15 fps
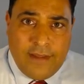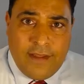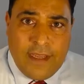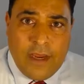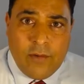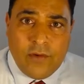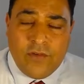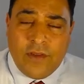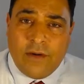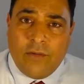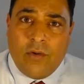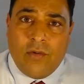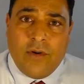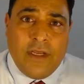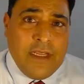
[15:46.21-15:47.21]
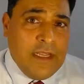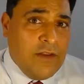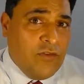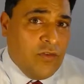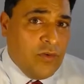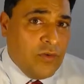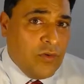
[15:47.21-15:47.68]
the areas that are already
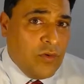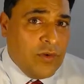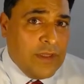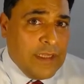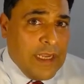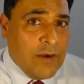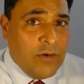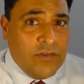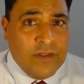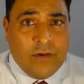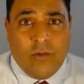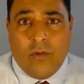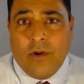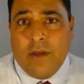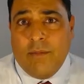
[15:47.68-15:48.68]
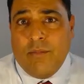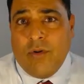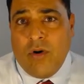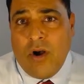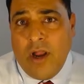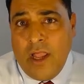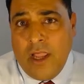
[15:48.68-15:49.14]
injured or the areas that are already
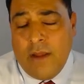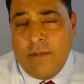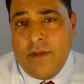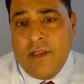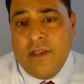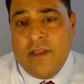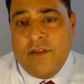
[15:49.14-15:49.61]
primed